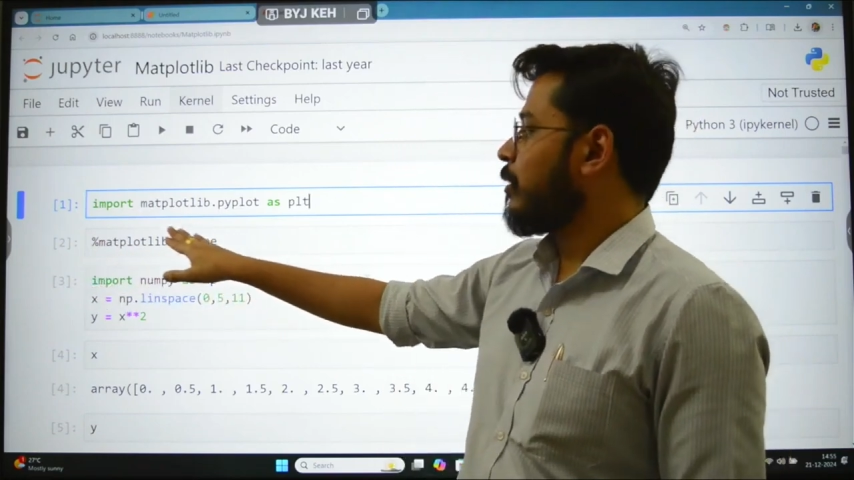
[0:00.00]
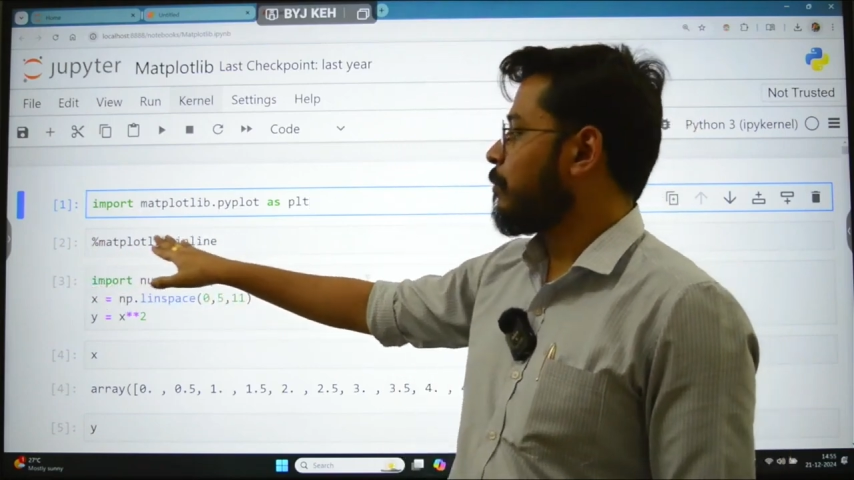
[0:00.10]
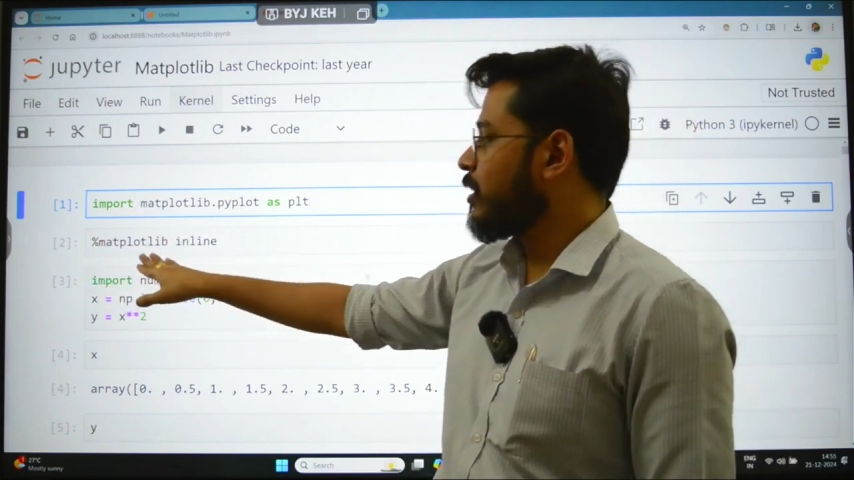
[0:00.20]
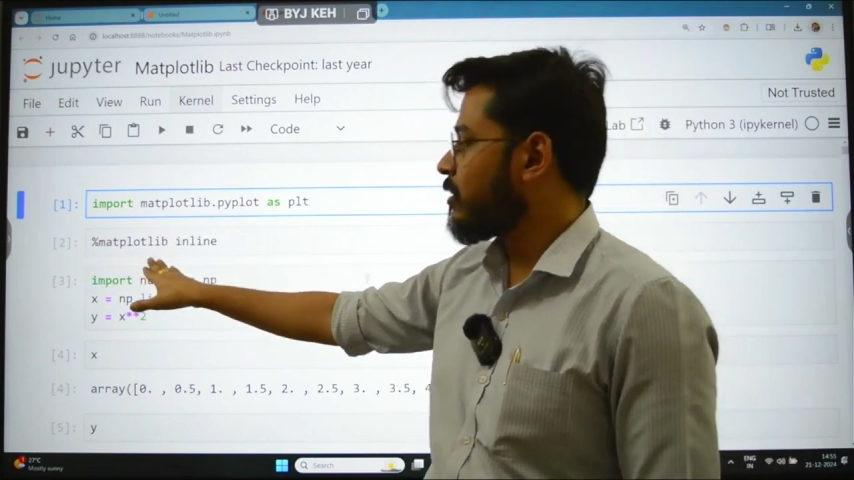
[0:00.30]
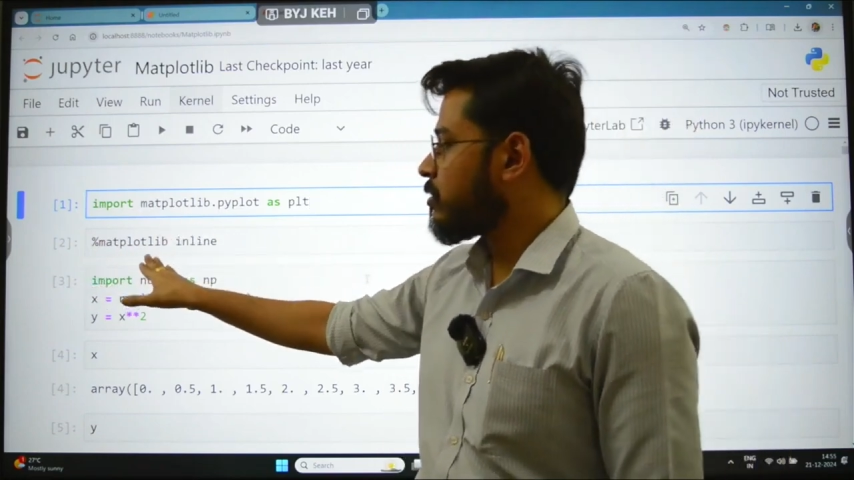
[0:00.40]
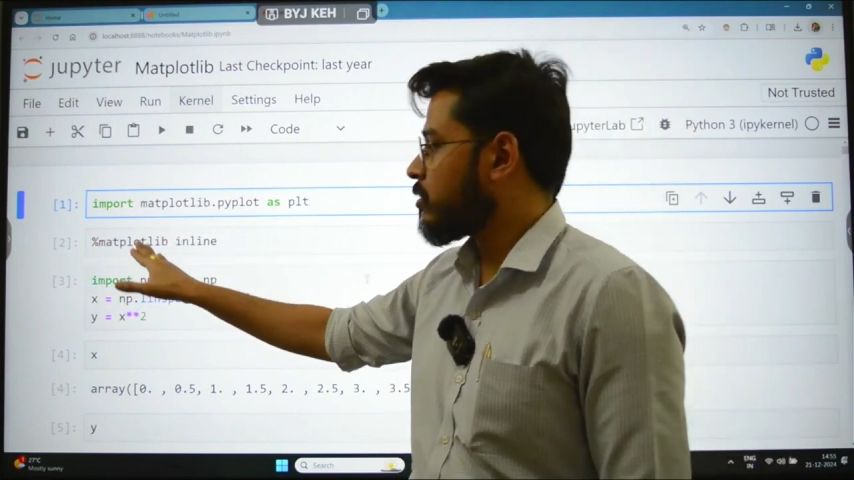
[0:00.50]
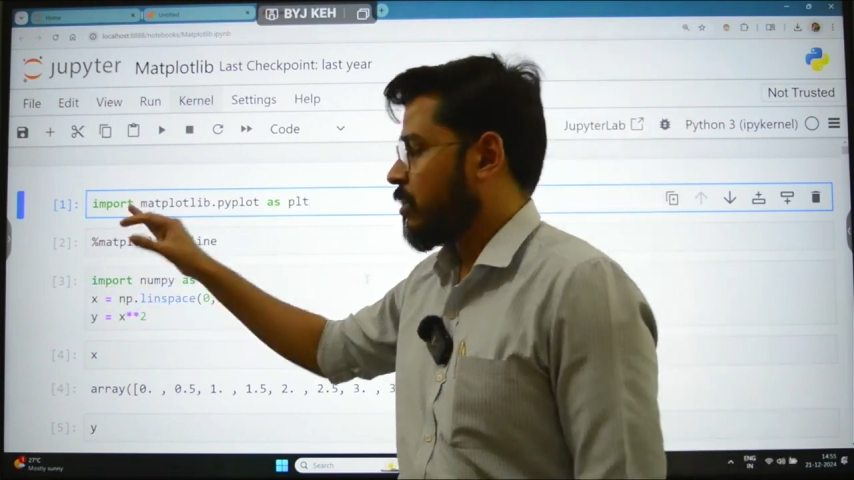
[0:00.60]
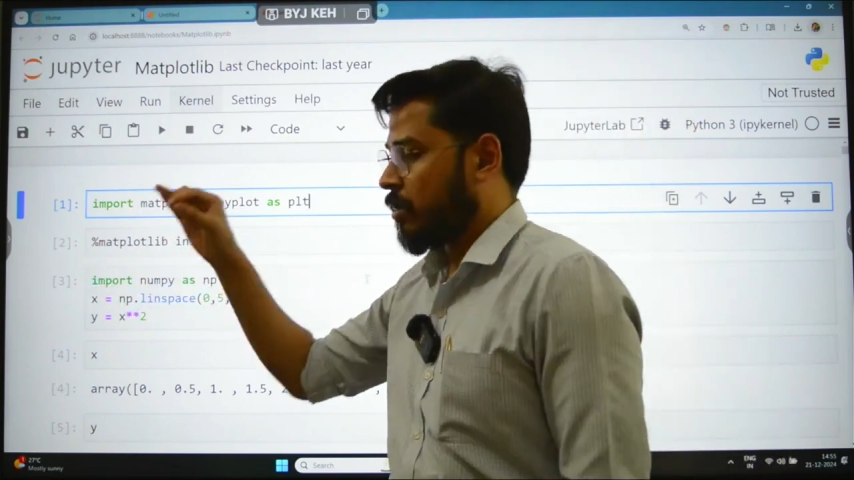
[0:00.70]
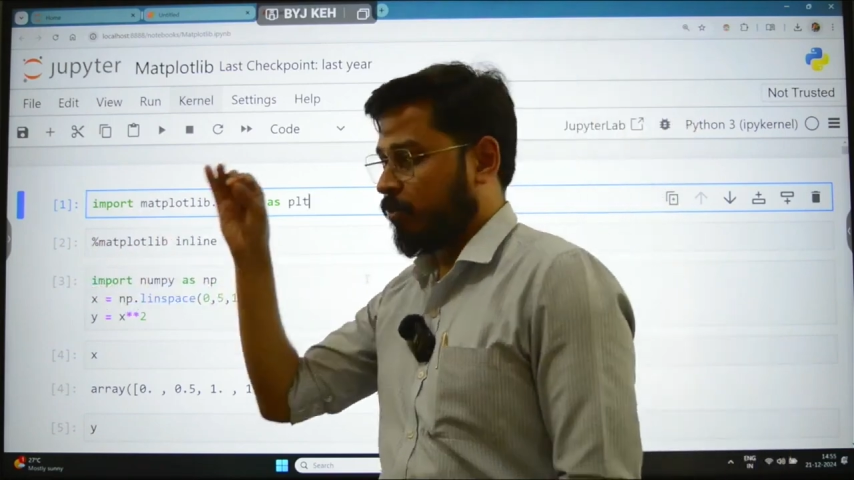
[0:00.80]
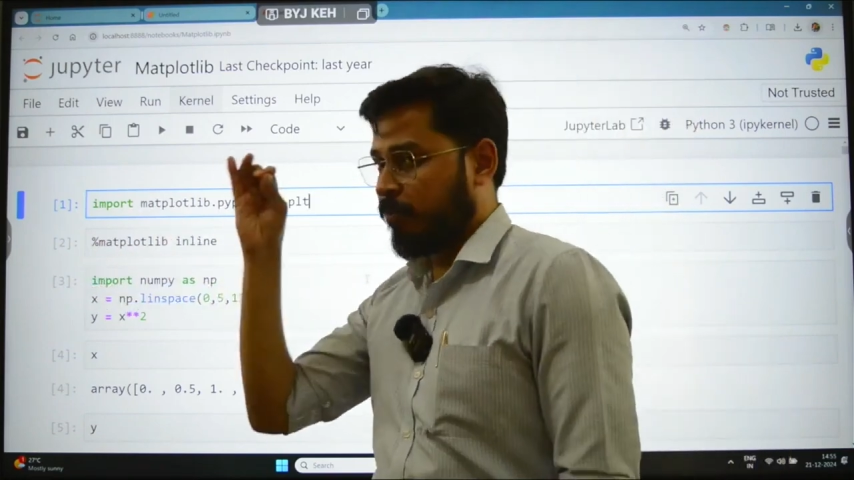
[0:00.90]
means
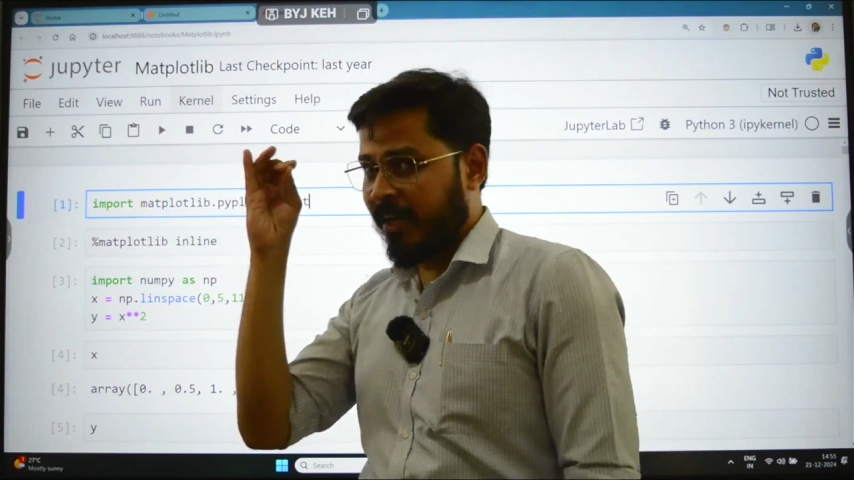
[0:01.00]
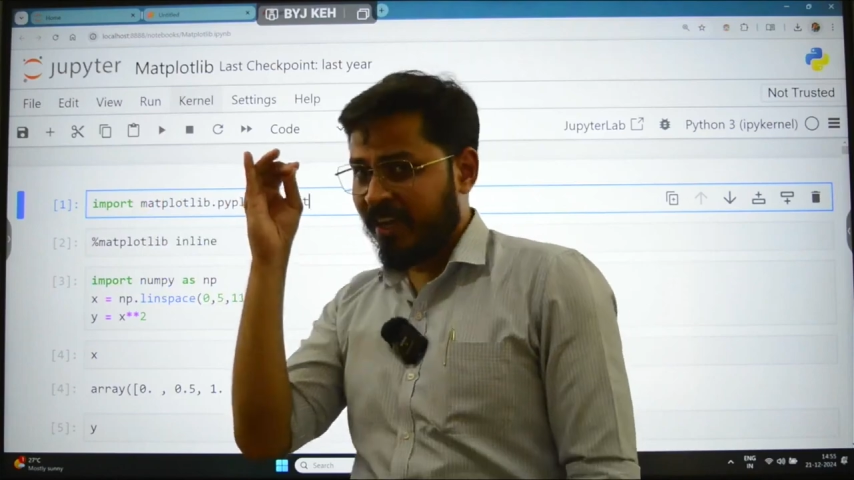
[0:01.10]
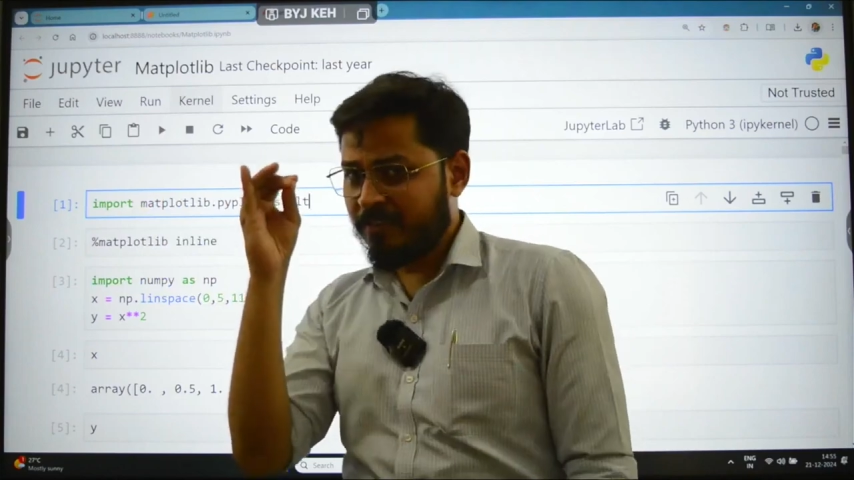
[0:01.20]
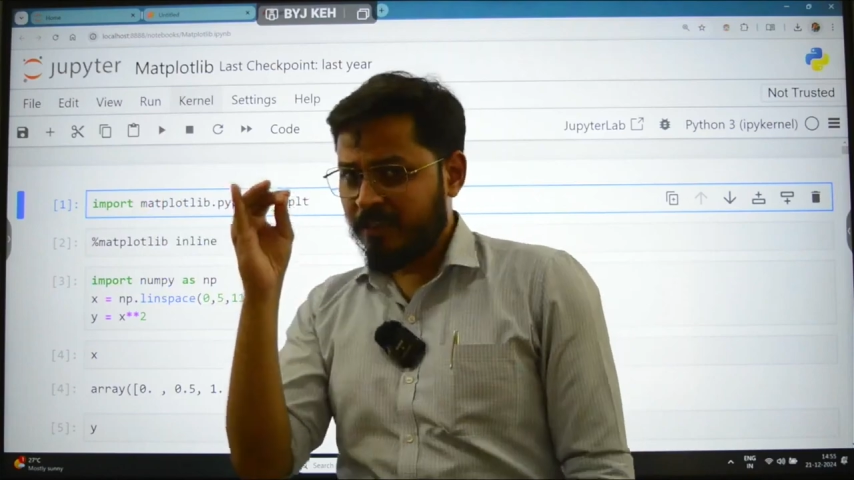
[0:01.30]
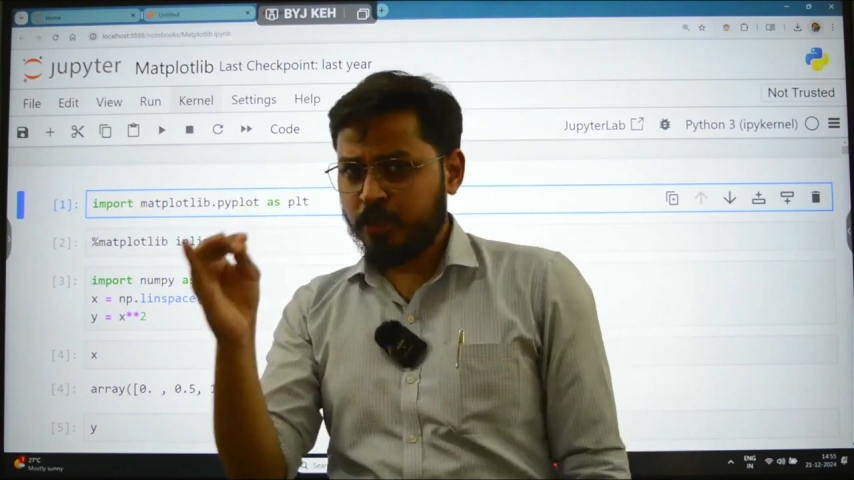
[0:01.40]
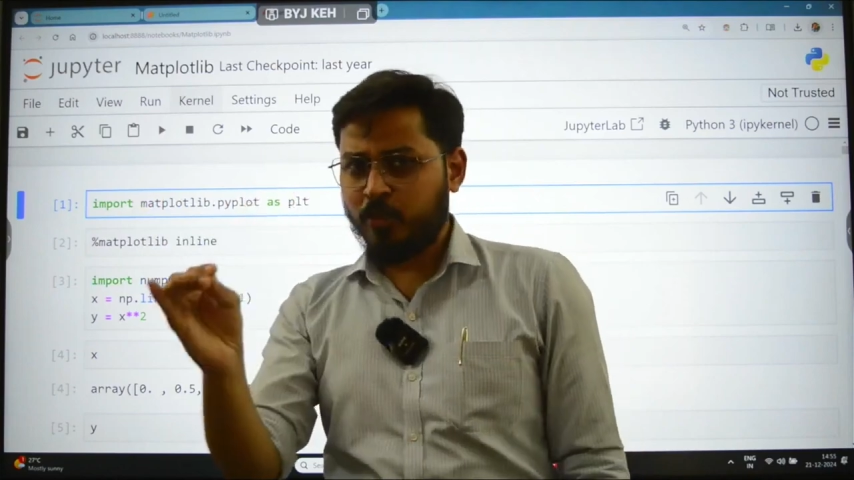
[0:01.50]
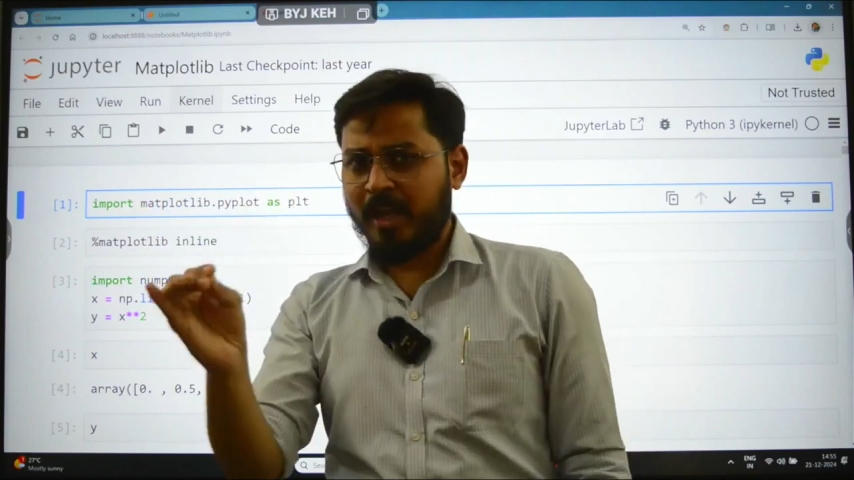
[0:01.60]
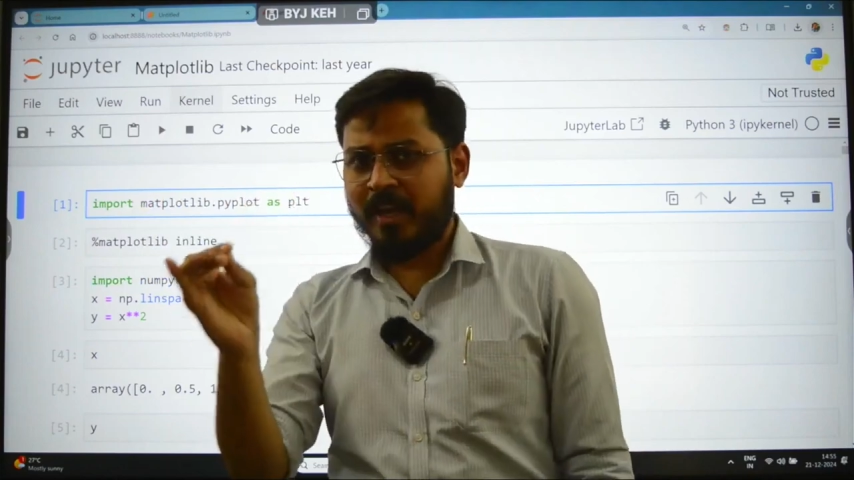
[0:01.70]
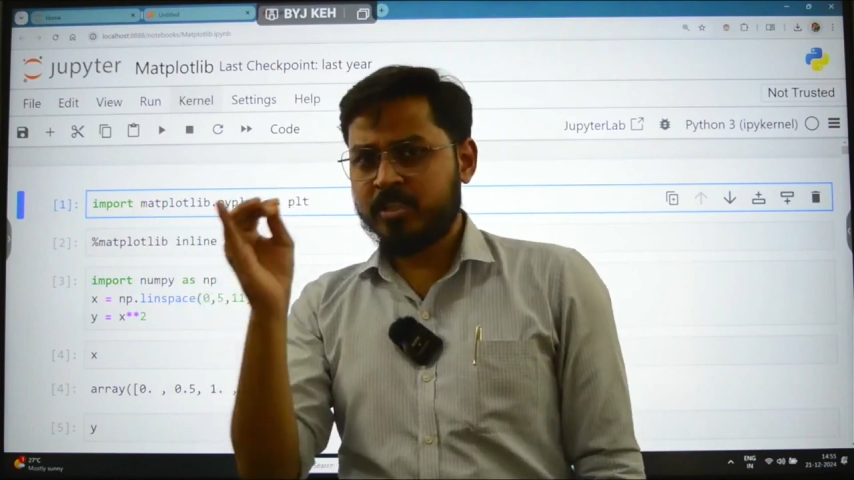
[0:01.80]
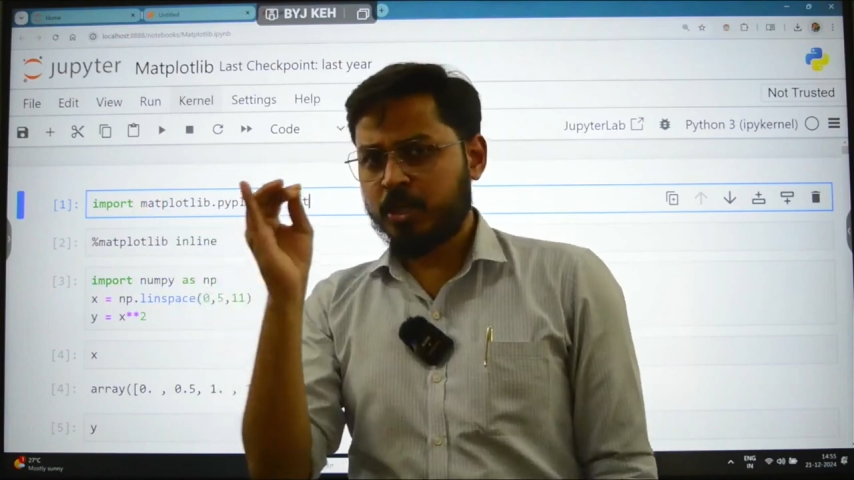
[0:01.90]
whenever you will
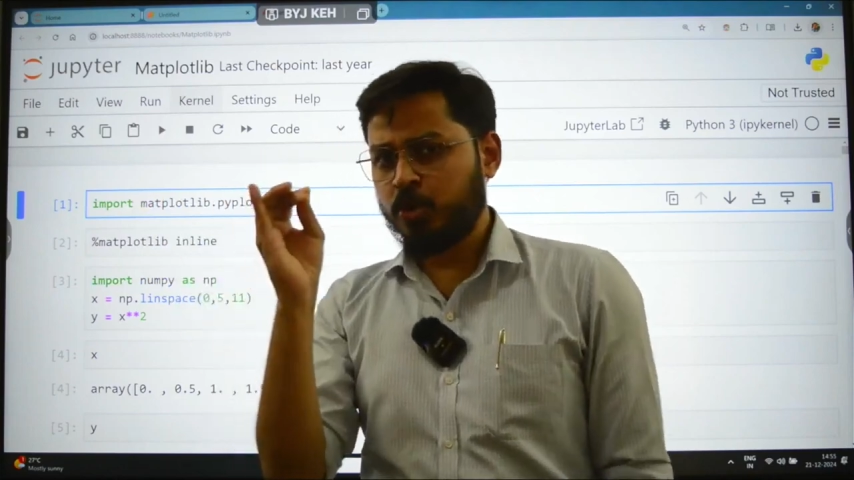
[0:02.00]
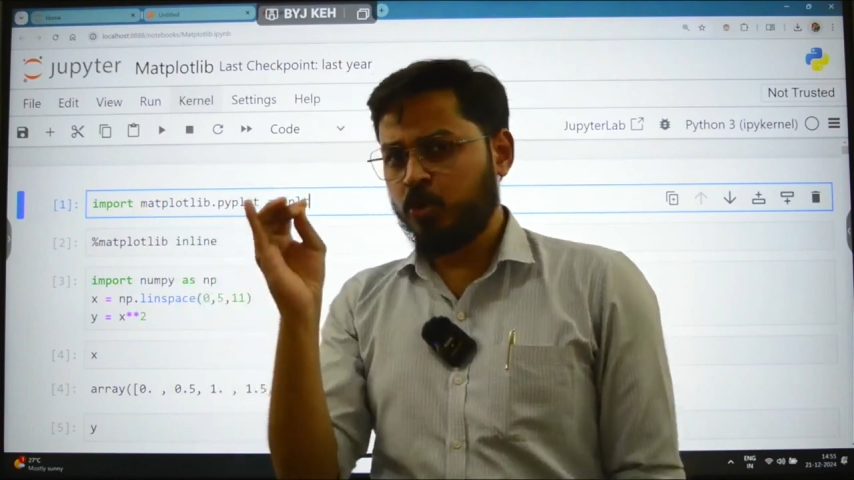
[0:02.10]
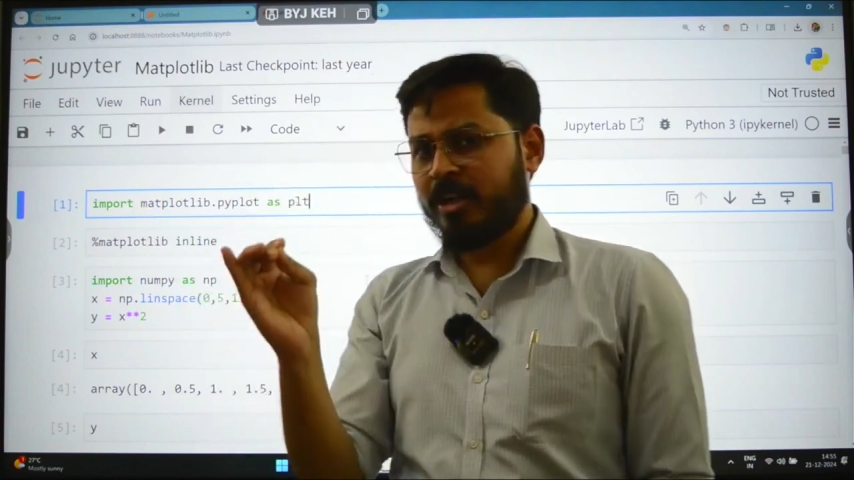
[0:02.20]
execute